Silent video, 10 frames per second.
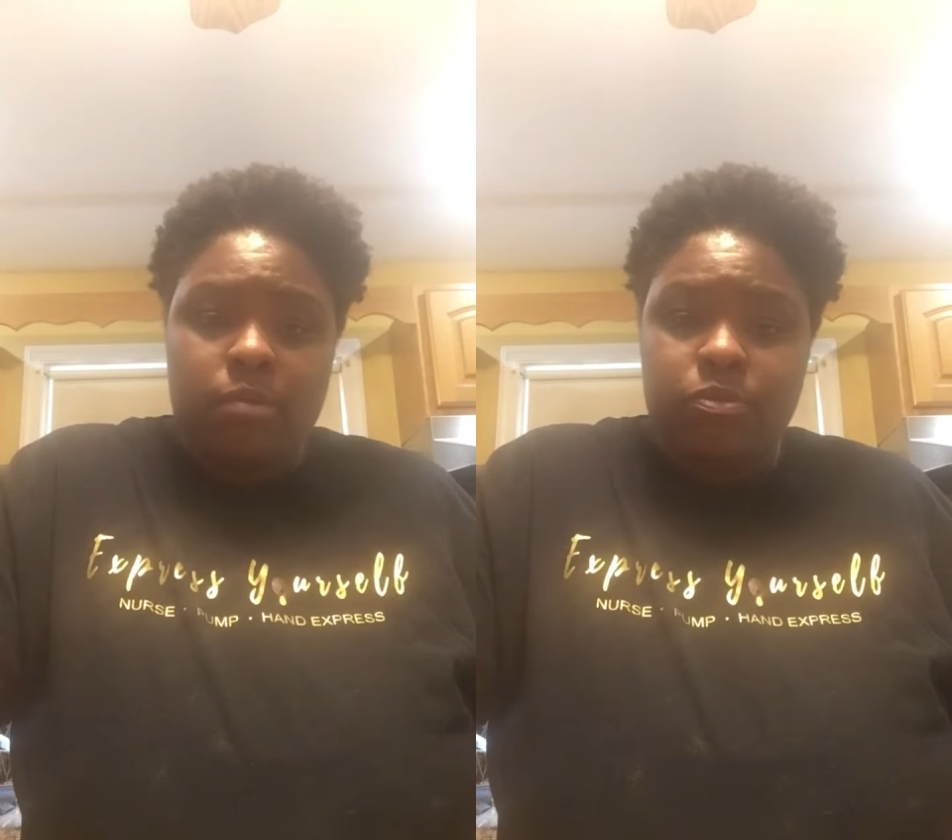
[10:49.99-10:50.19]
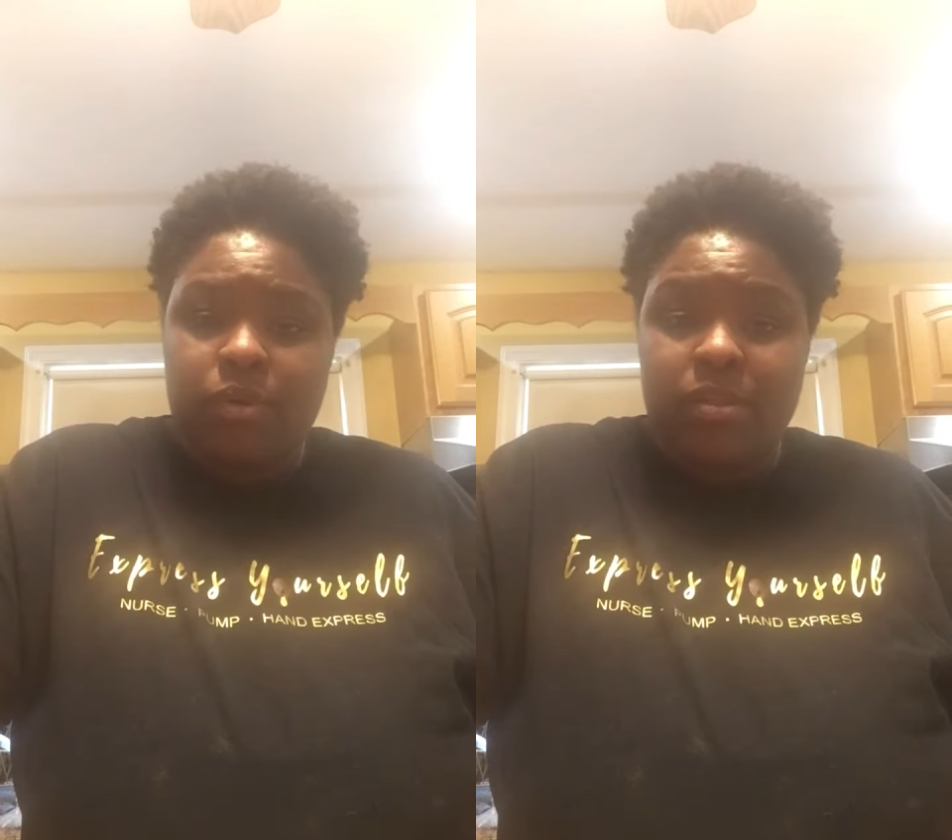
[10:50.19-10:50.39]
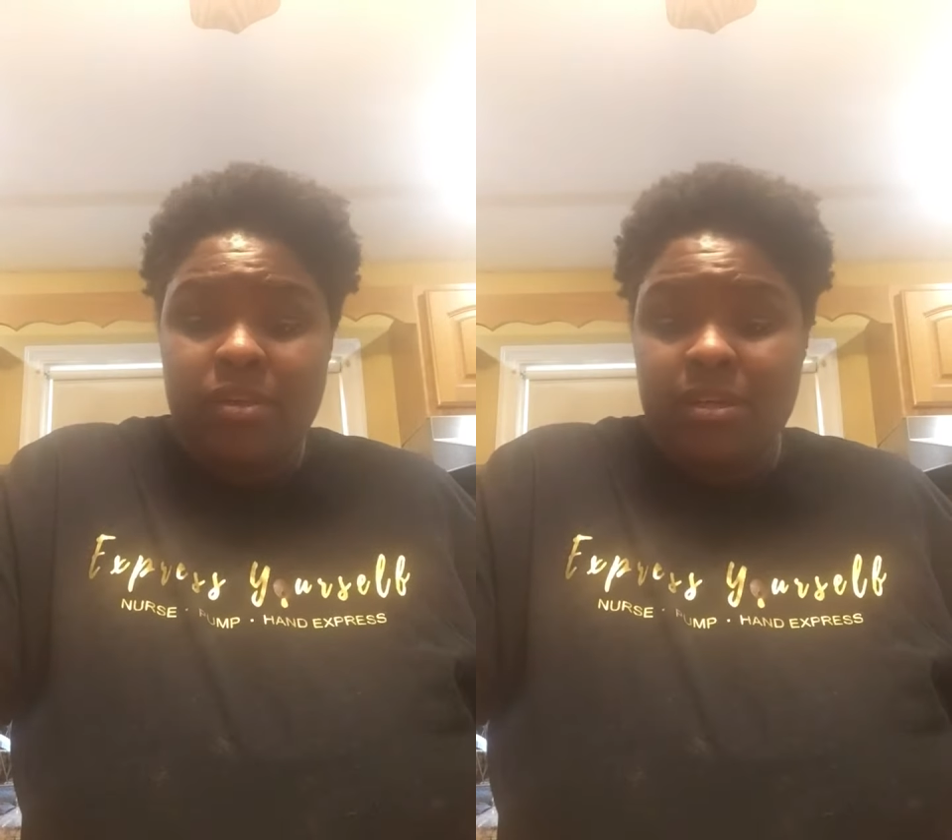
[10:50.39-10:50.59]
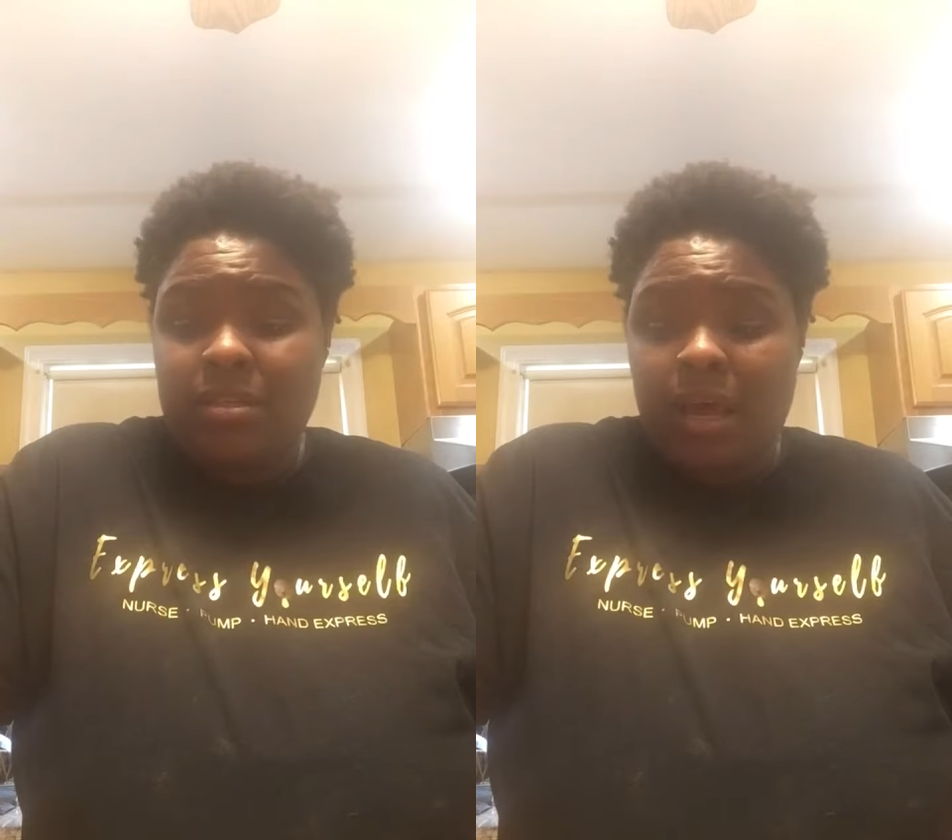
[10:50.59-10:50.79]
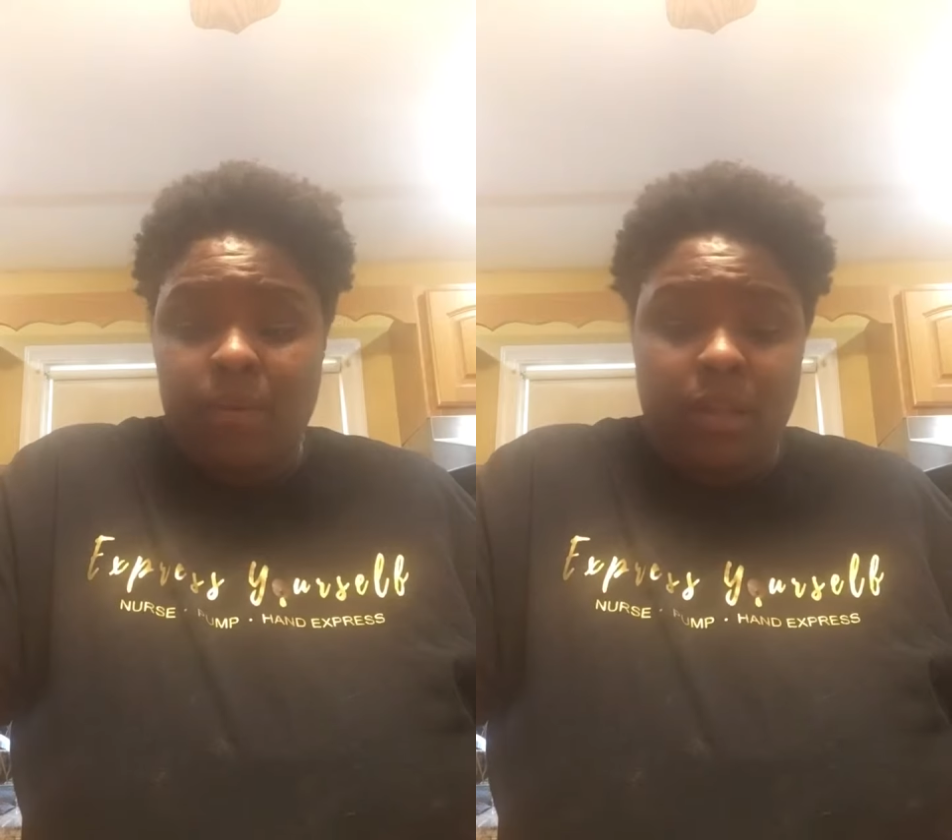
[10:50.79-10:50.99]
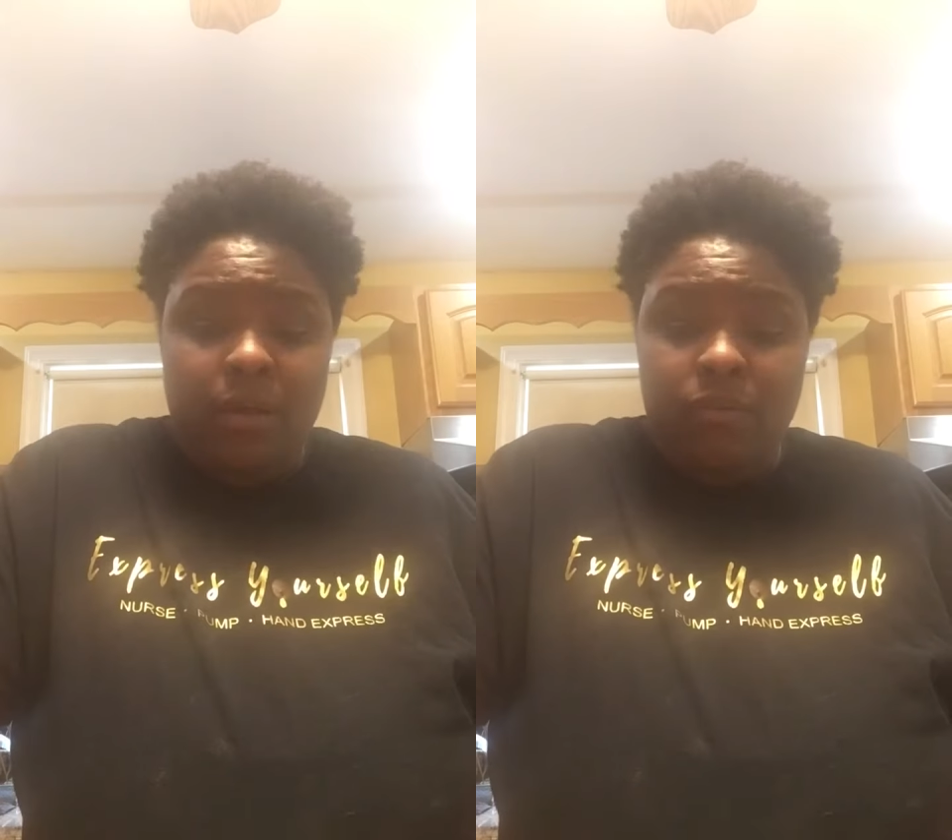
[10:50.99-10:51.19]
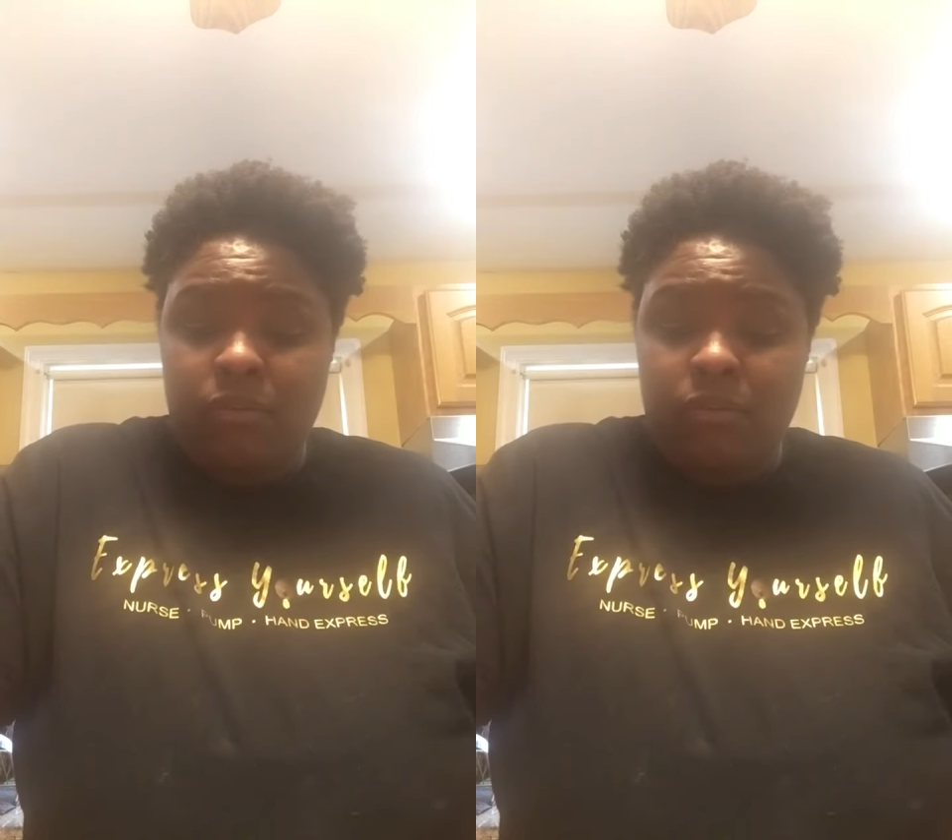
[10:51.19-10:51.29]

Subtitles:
spread this. I would love